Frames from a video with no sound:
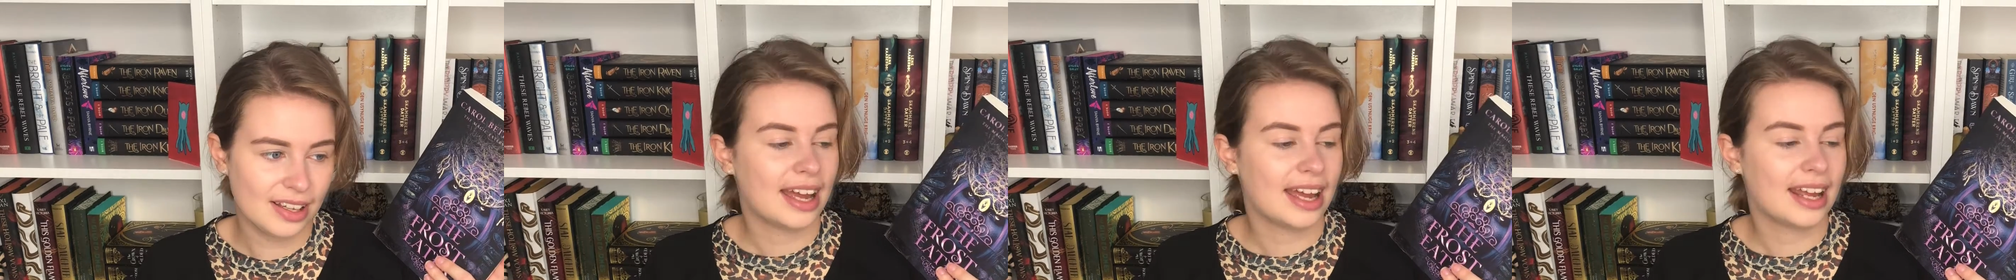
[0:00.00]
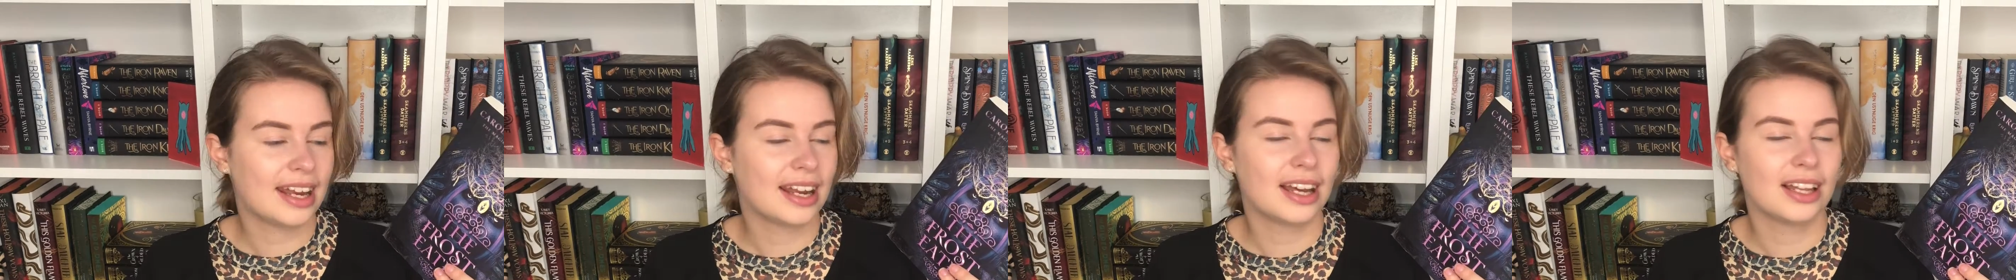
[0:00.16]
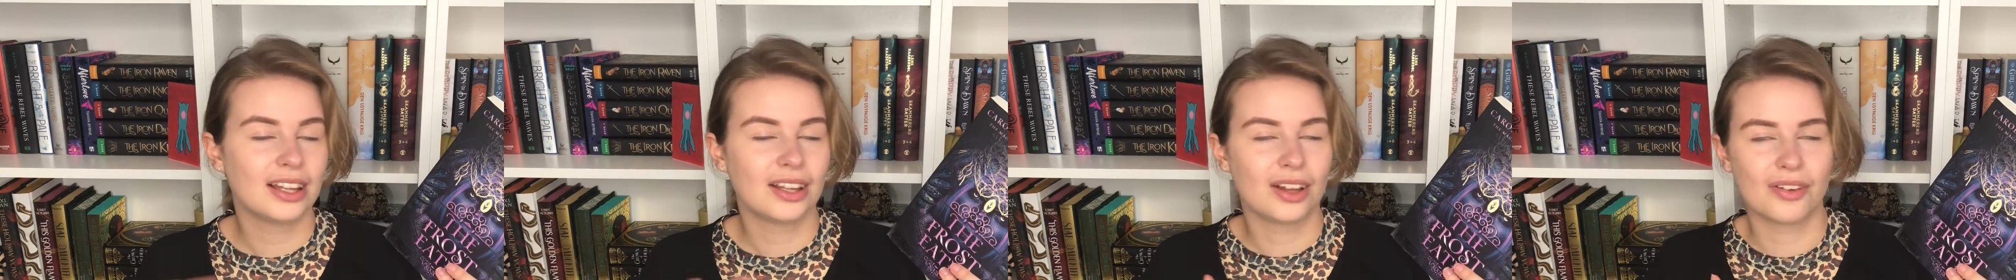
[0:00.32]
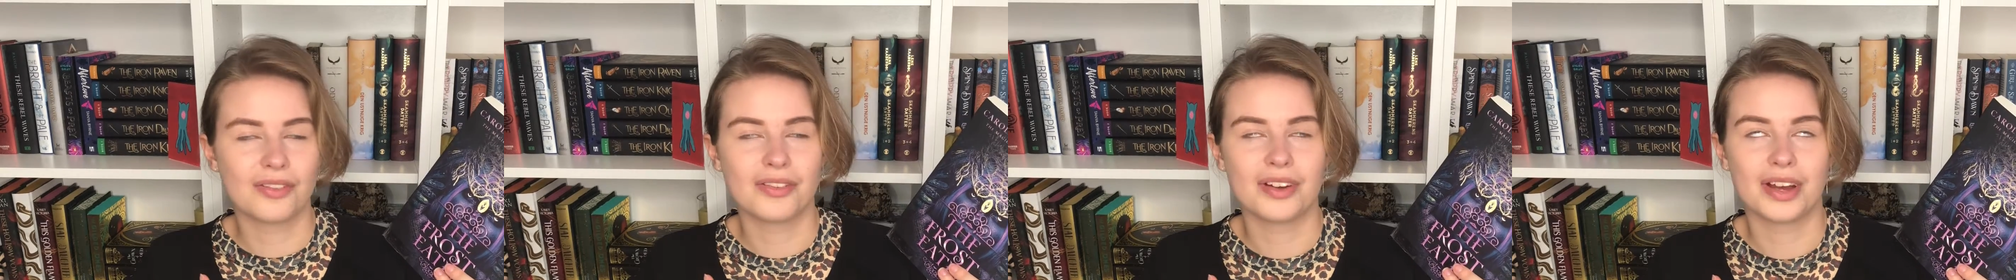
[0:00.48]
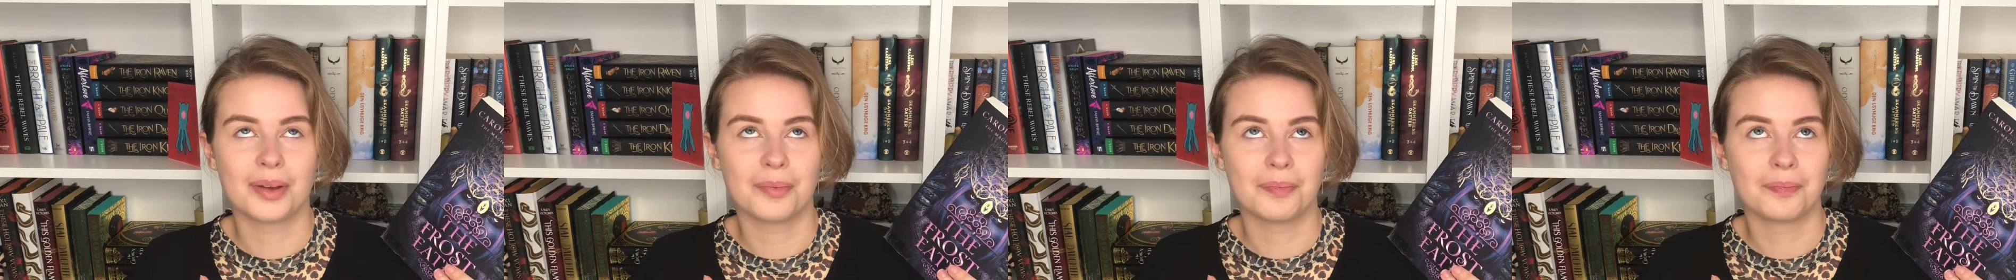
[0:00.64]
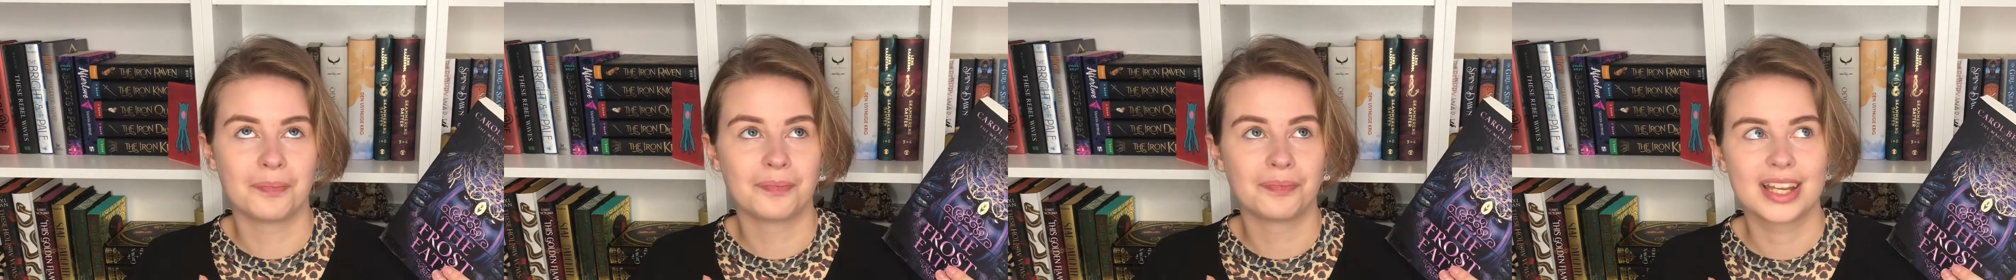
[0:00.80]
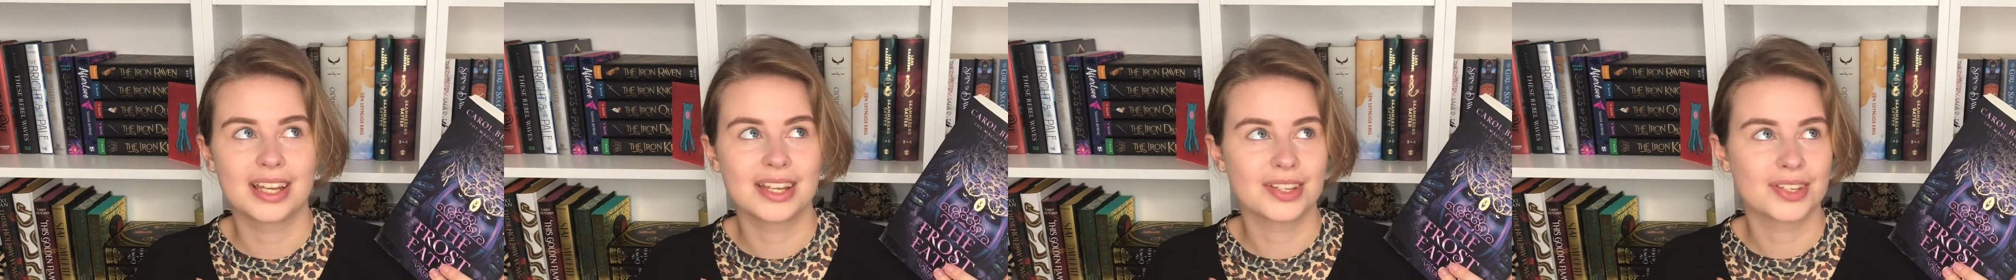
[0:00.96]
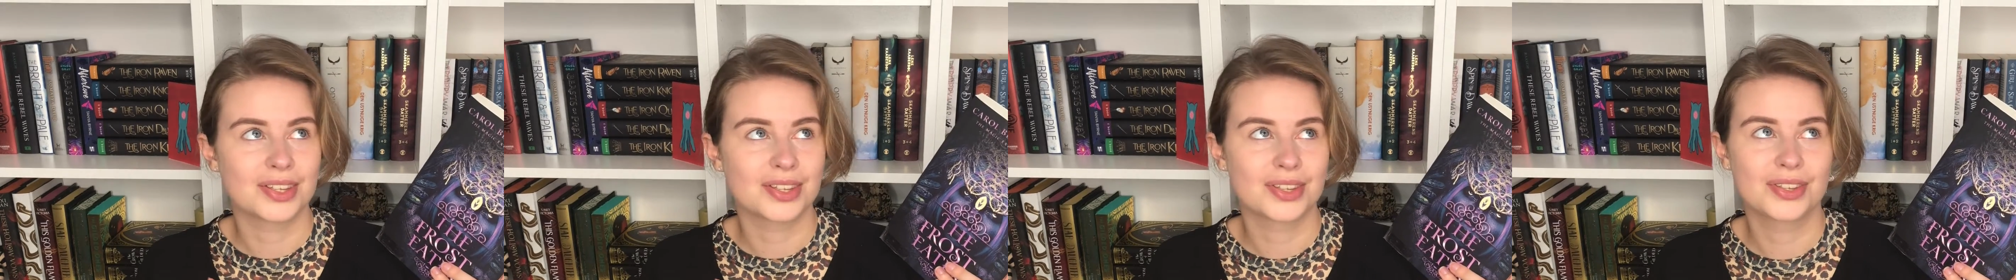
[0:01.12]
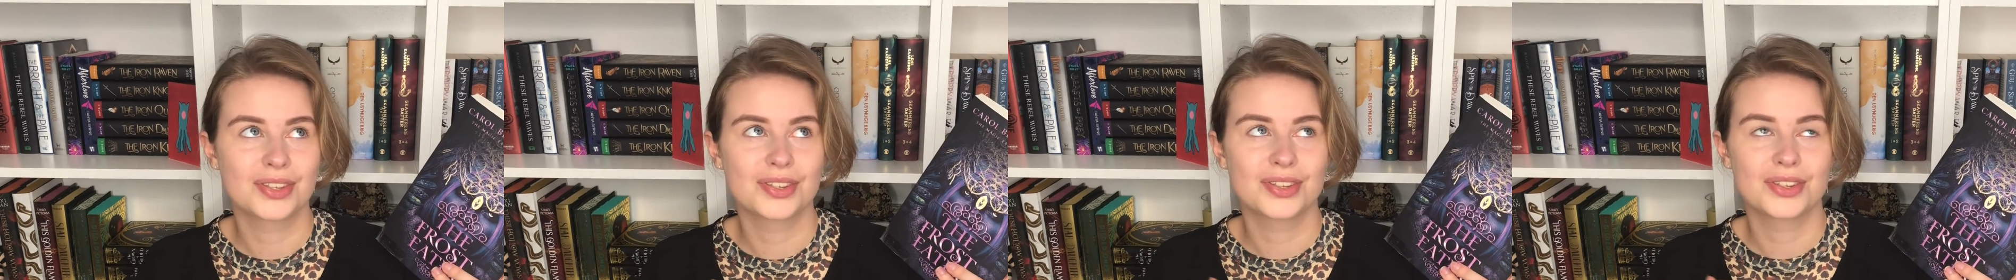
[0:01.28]
and I love him.
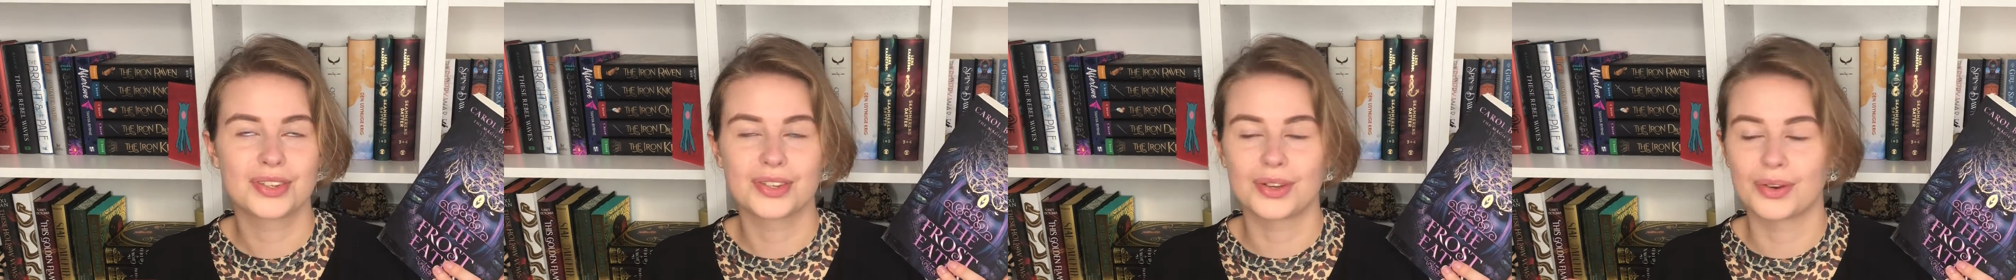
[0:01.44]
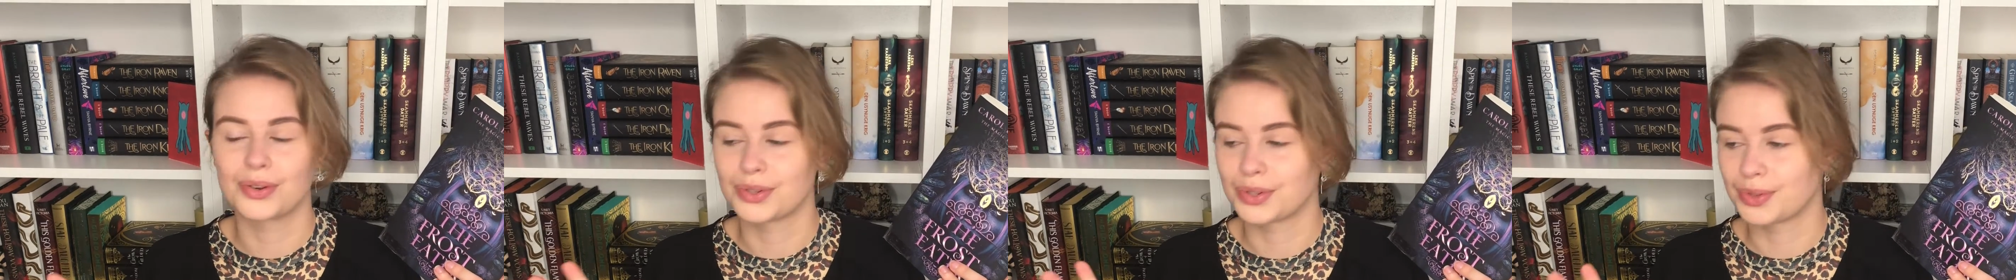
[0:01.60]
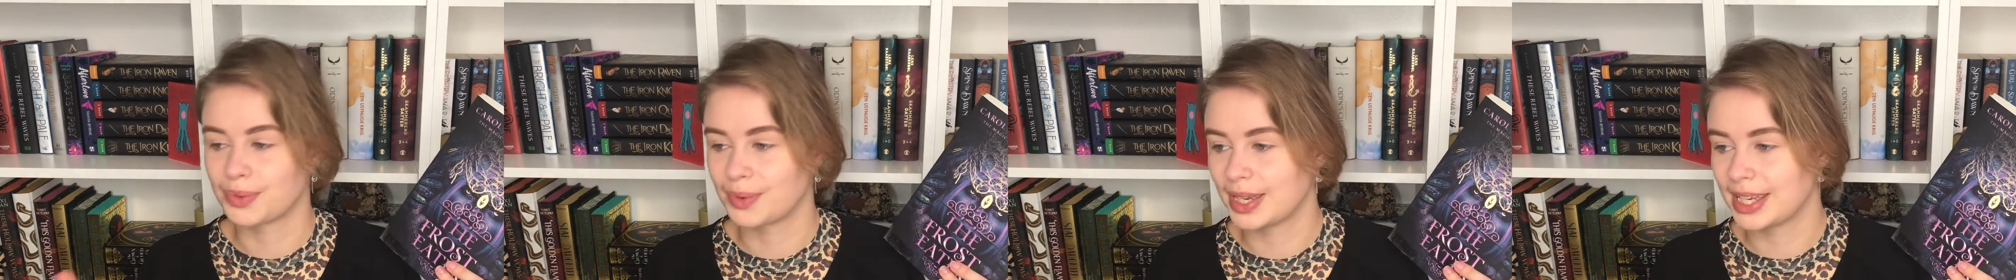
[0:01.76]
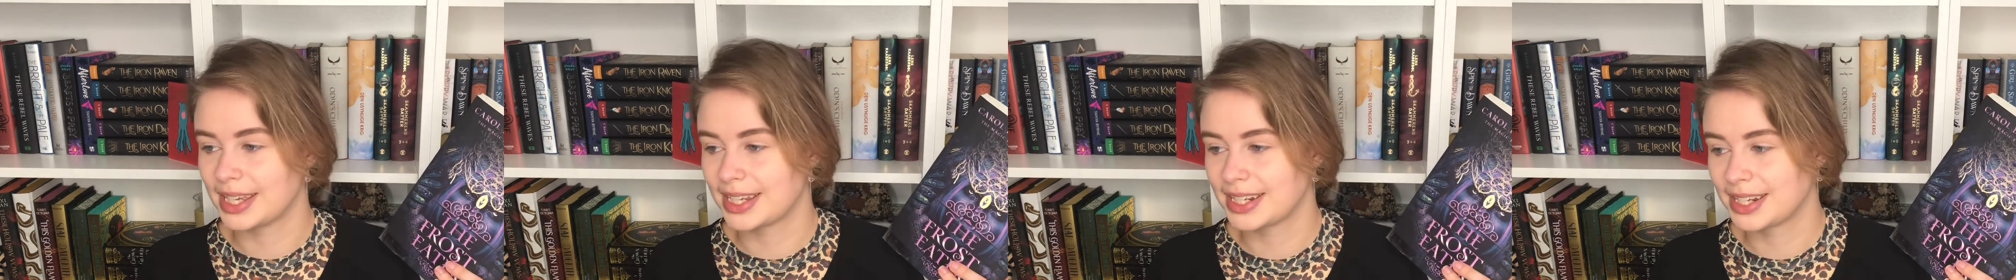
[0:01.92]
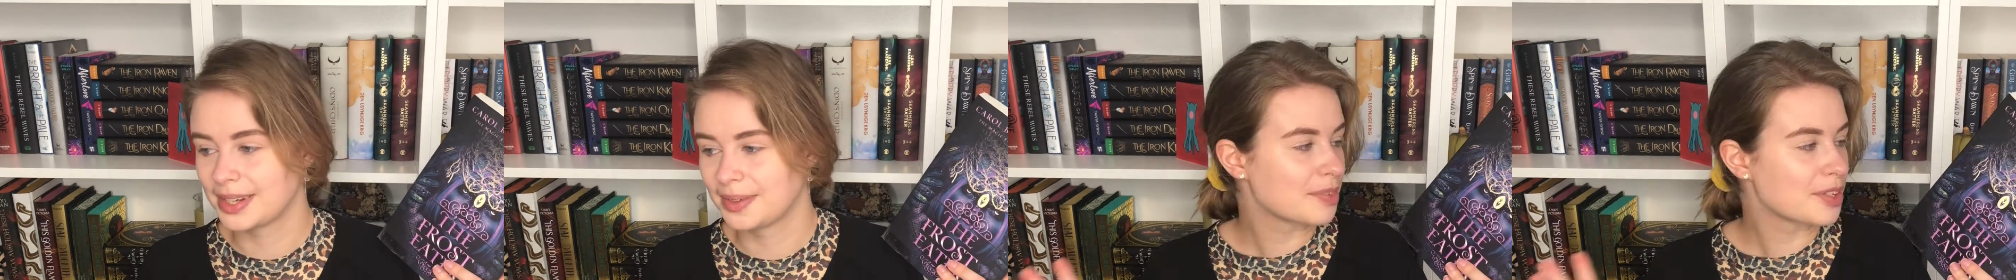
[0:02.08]
He's so sweet.